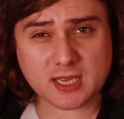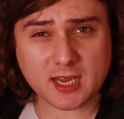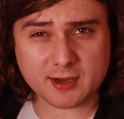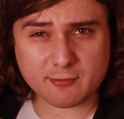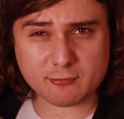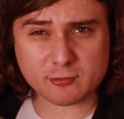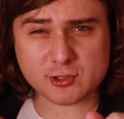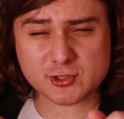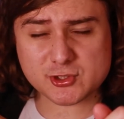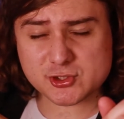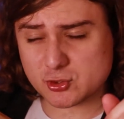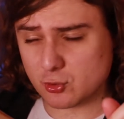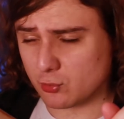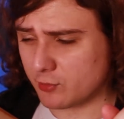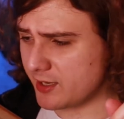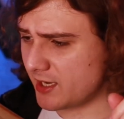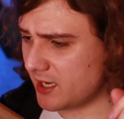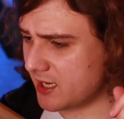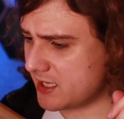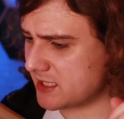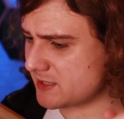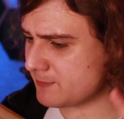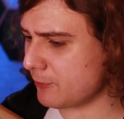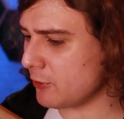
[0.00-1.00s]
the Hyrule
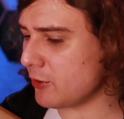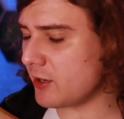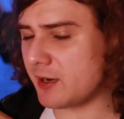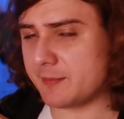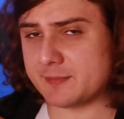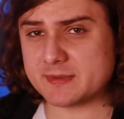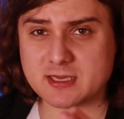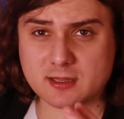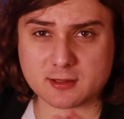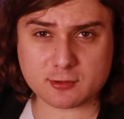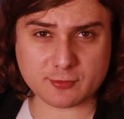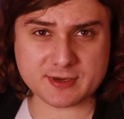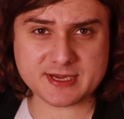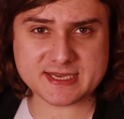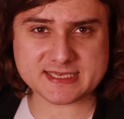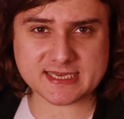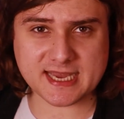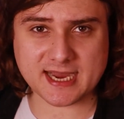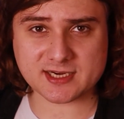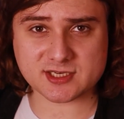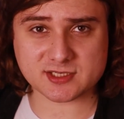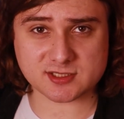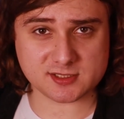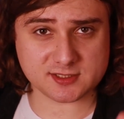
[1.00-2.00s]
Historia is broken up into three
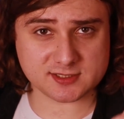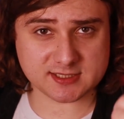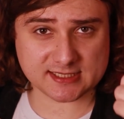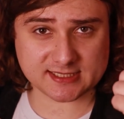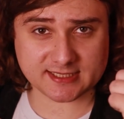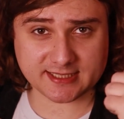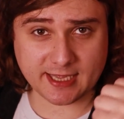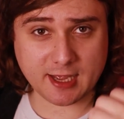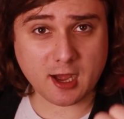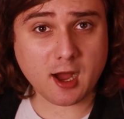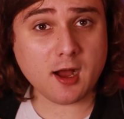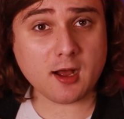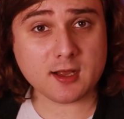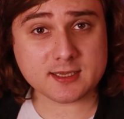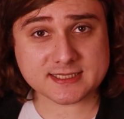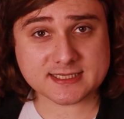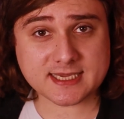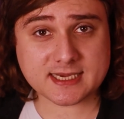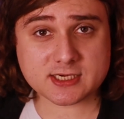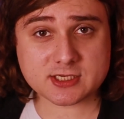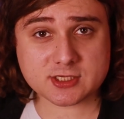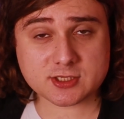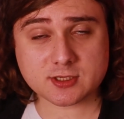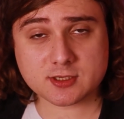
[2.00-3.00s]
sections. There's the art
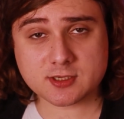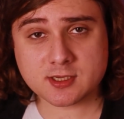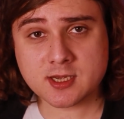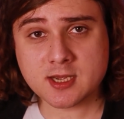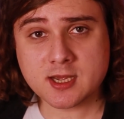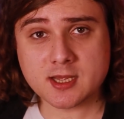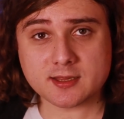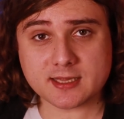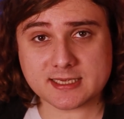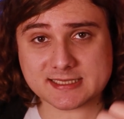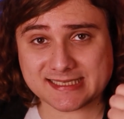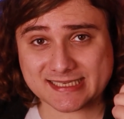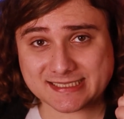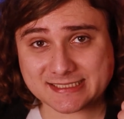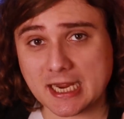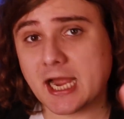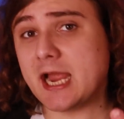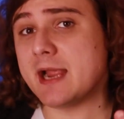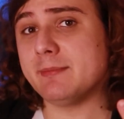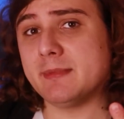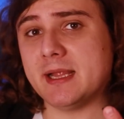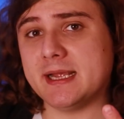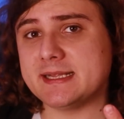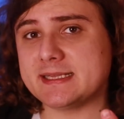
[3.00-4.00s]
section, there's the
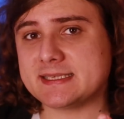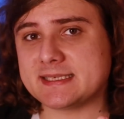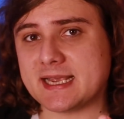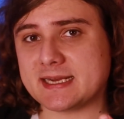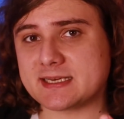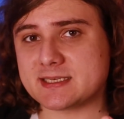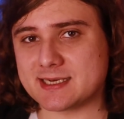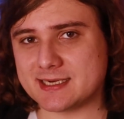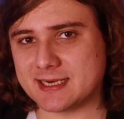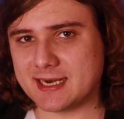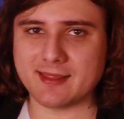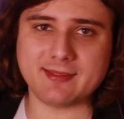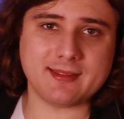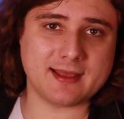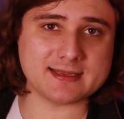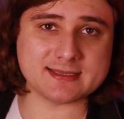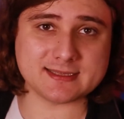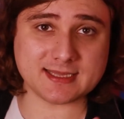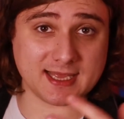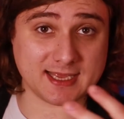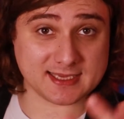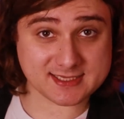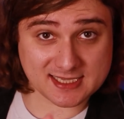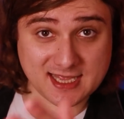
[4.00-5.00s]
timeline section, and
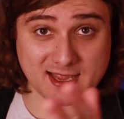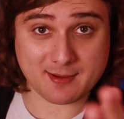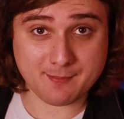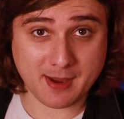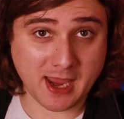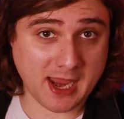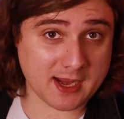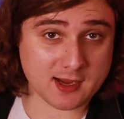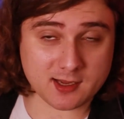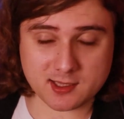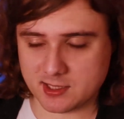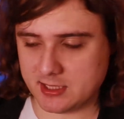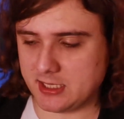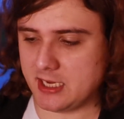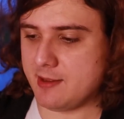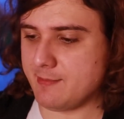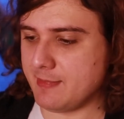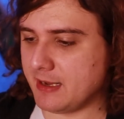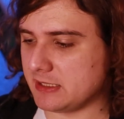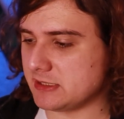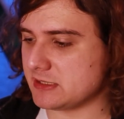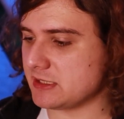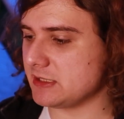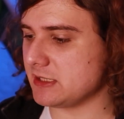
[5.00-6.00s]
then there's that manga that I
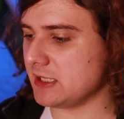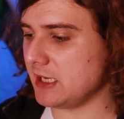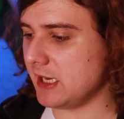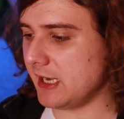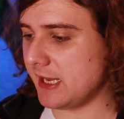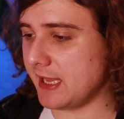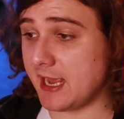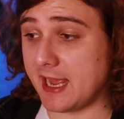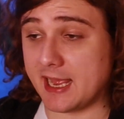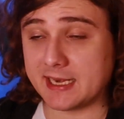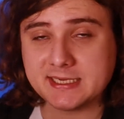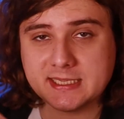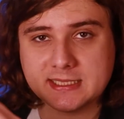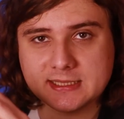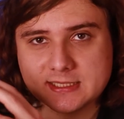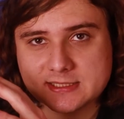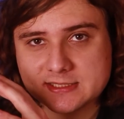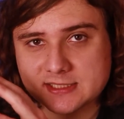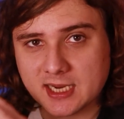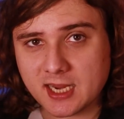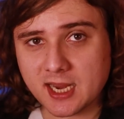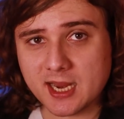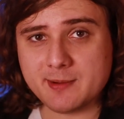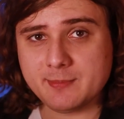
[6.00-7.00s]
mentioned earlier. And in the
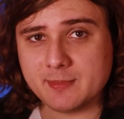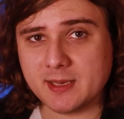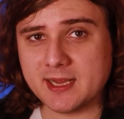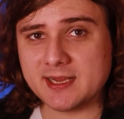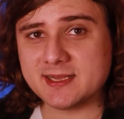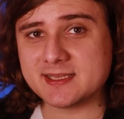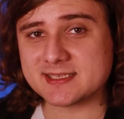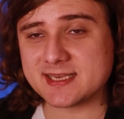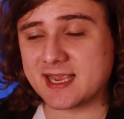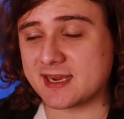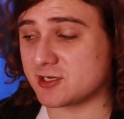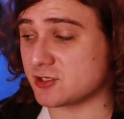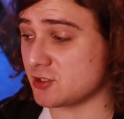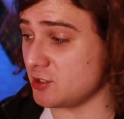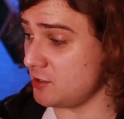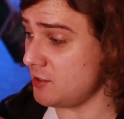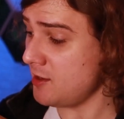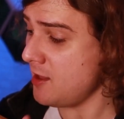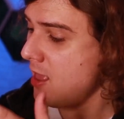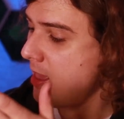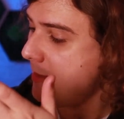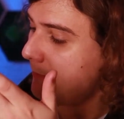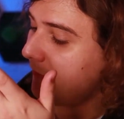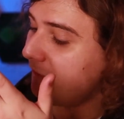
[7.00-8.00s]
timeline
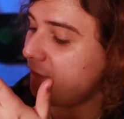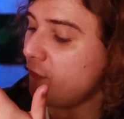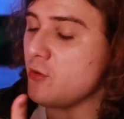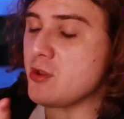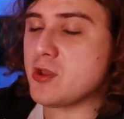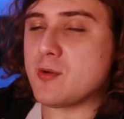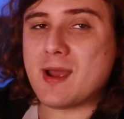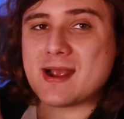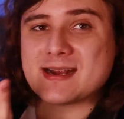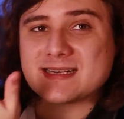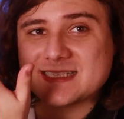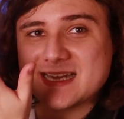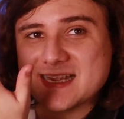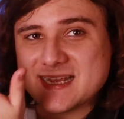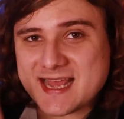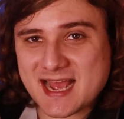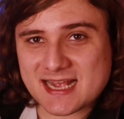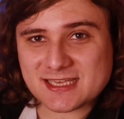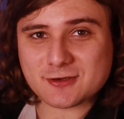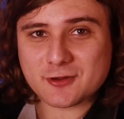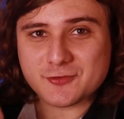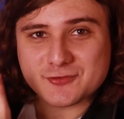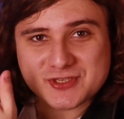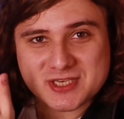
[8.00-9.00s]
section, before you actually
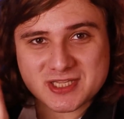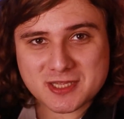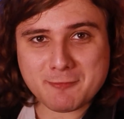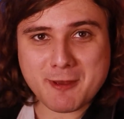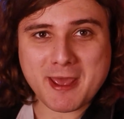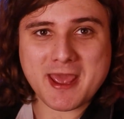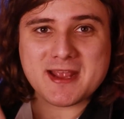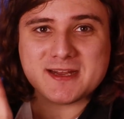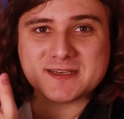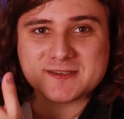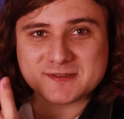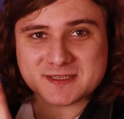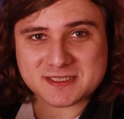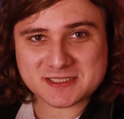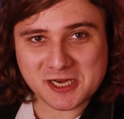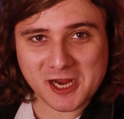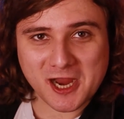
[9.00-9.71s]
get onto the page of the